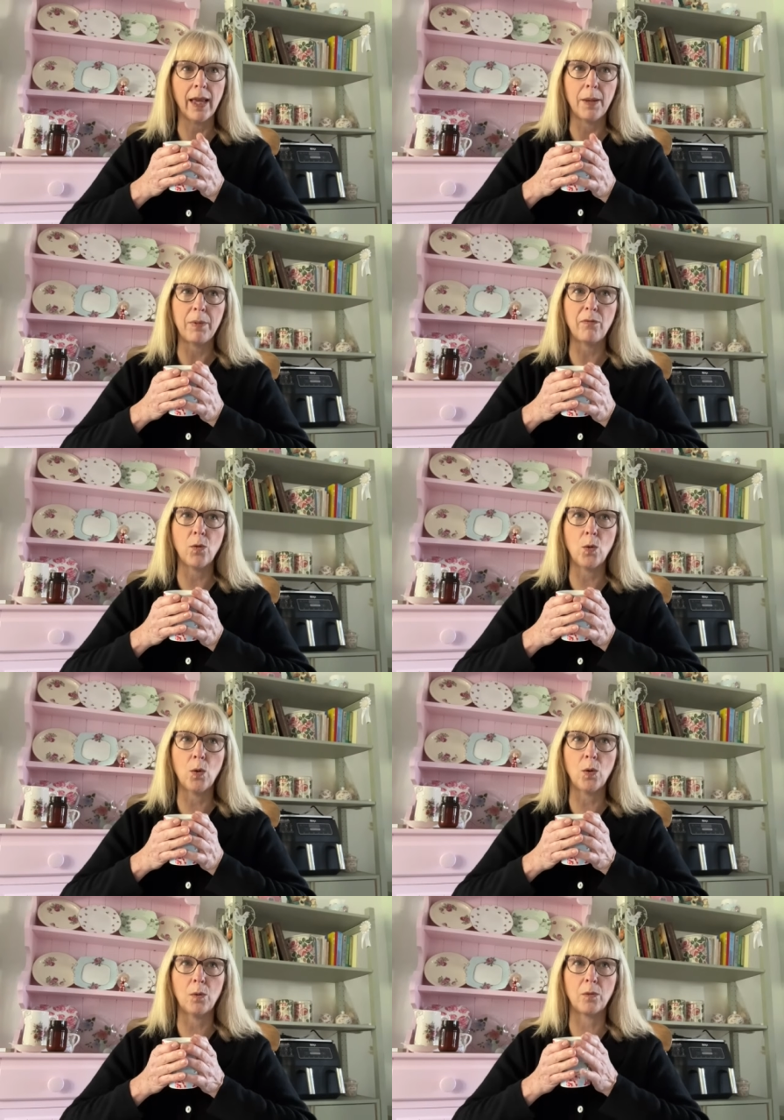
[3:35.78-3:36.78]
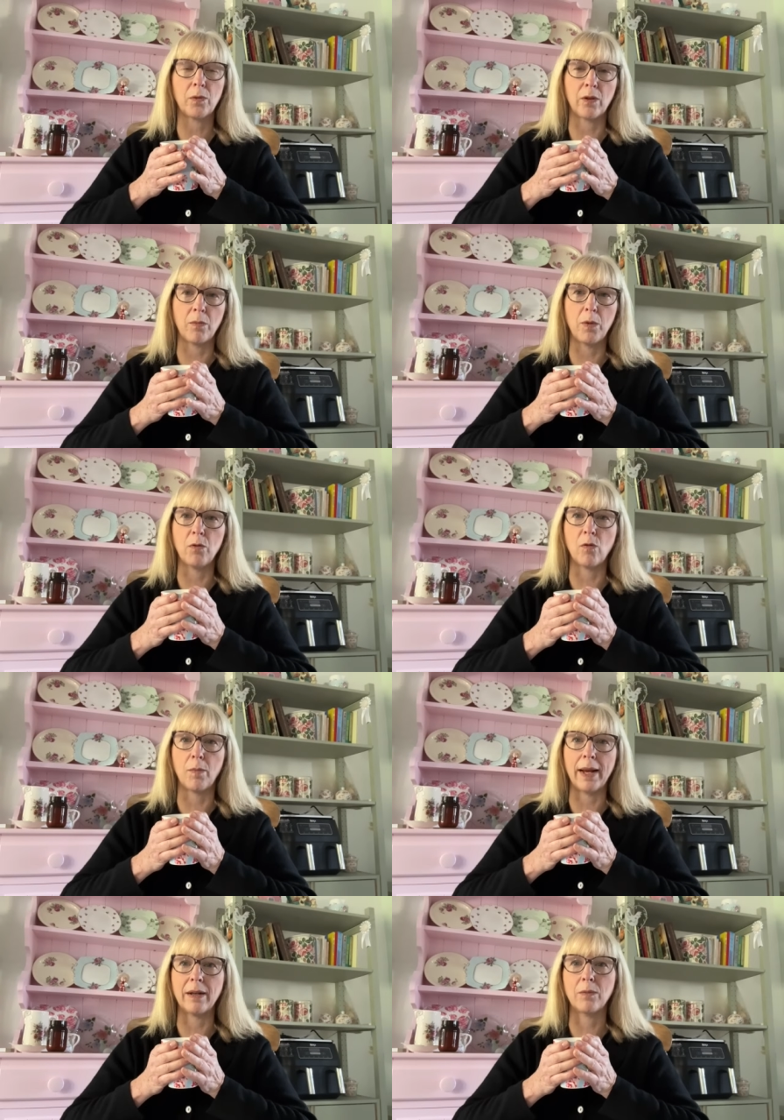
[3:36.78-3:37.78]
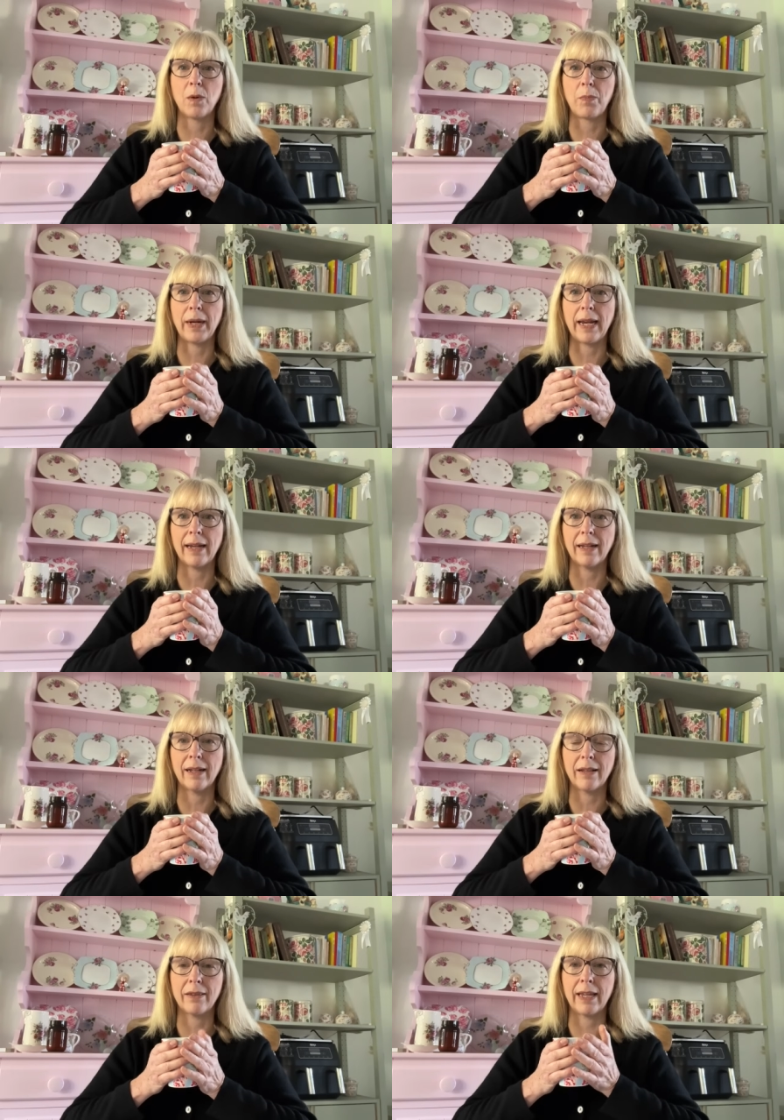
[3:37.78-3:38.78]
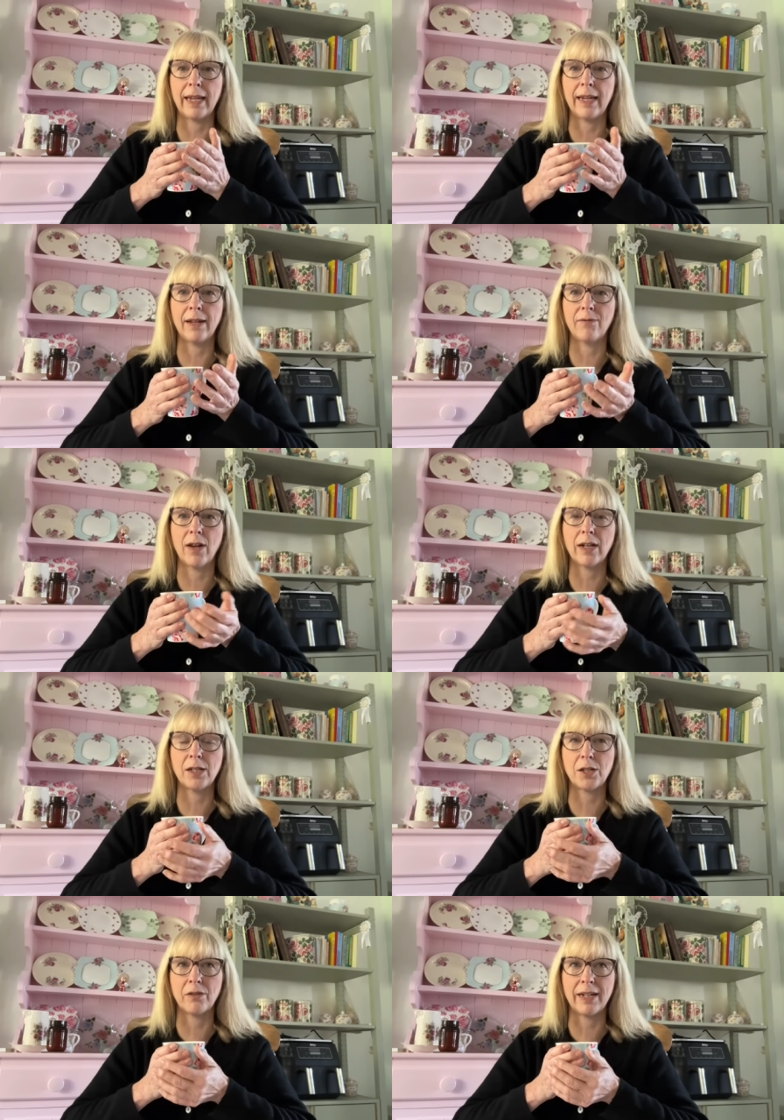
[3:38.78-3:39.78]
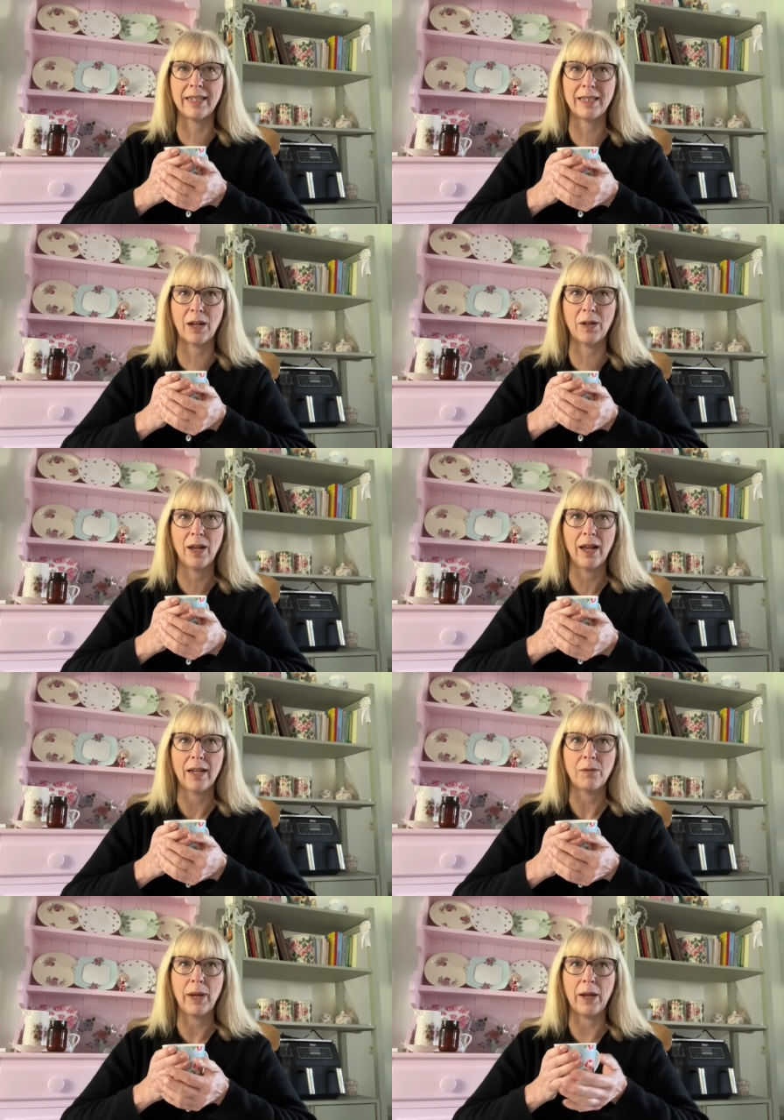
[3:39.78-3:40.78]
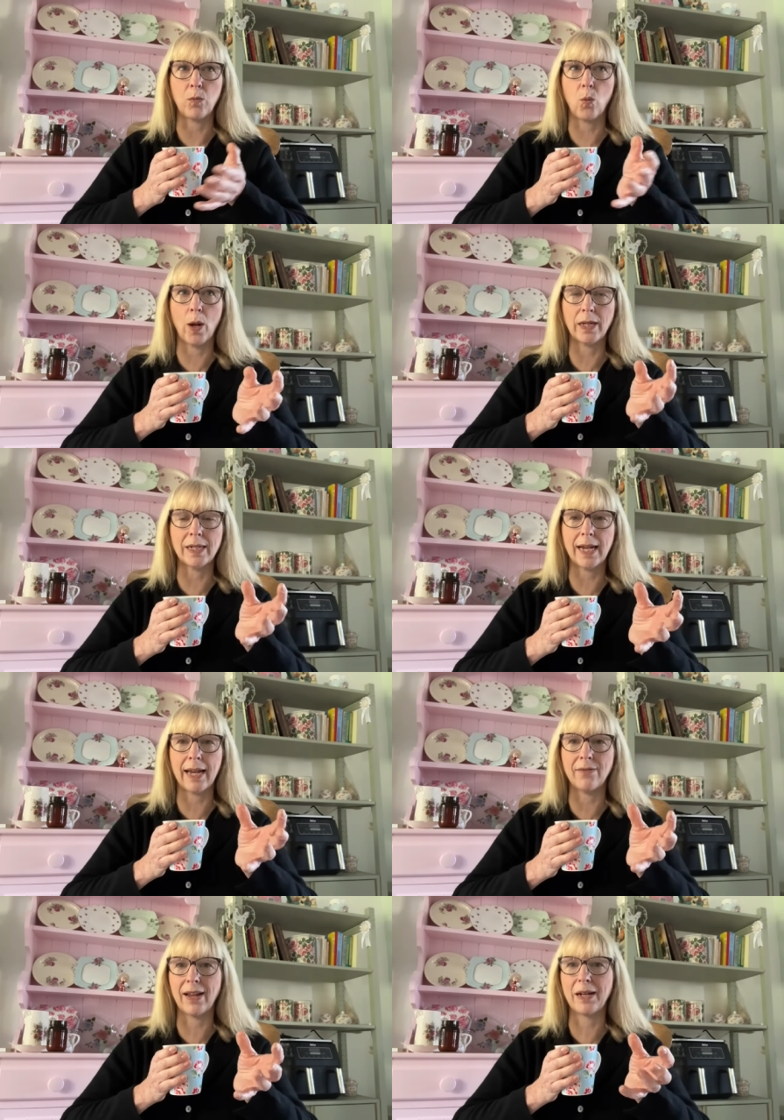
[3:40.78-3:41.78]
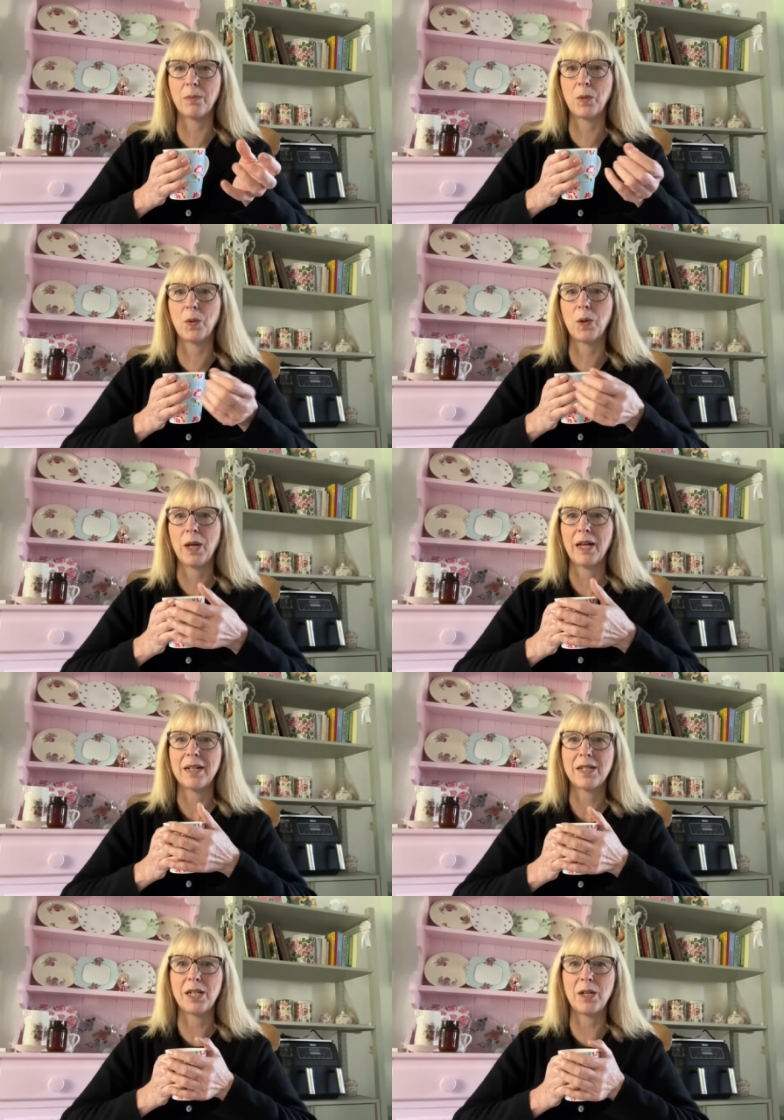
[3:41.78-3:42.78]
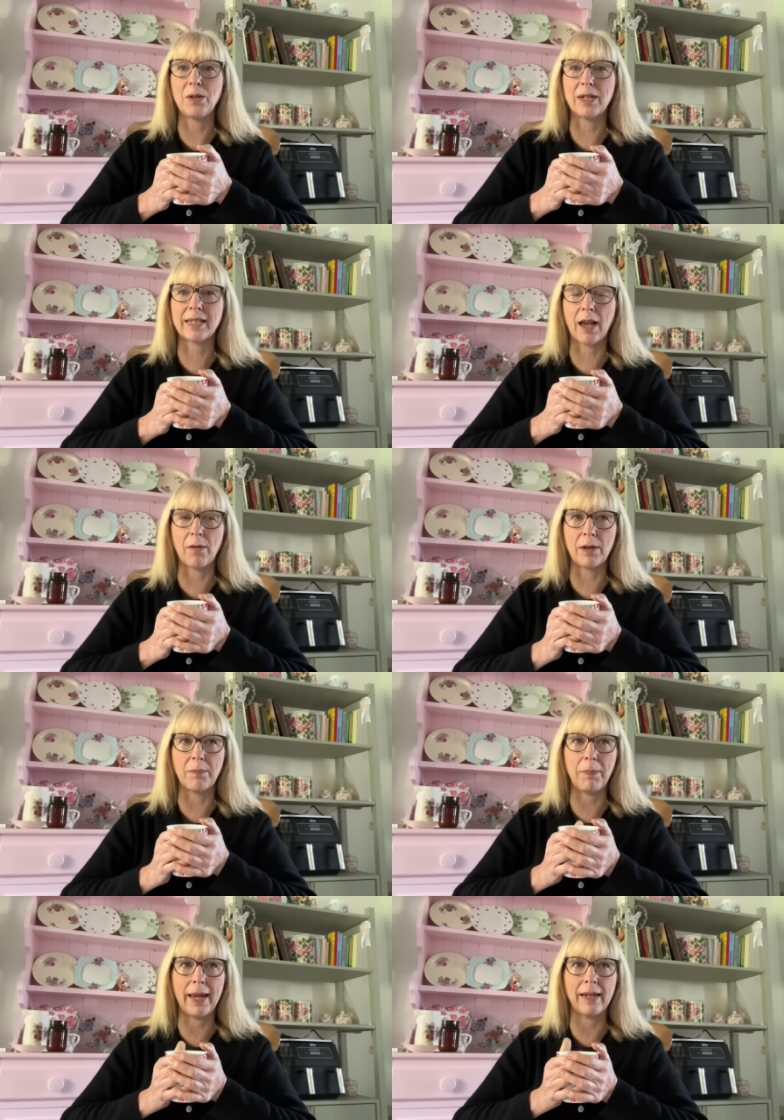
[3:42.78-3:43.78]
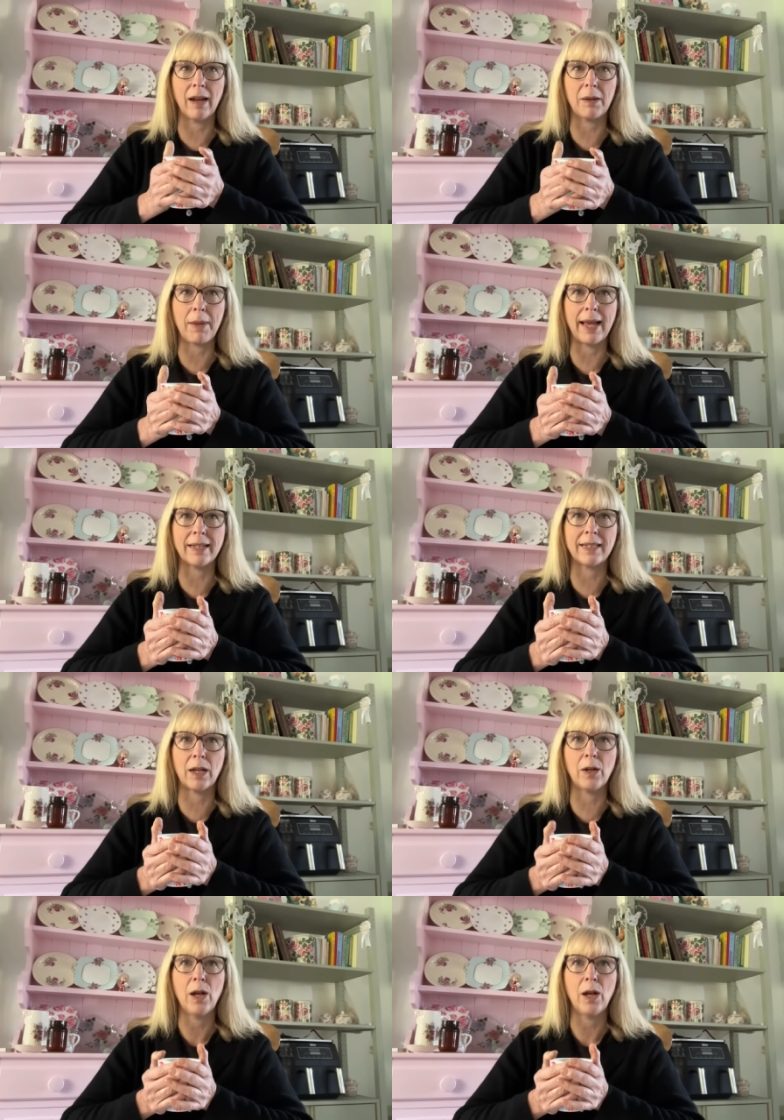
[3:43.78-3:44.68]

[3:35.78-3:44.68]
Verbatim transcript: before the removal men were bringing the furniture in. So we had one day available to just go and paint like mad. So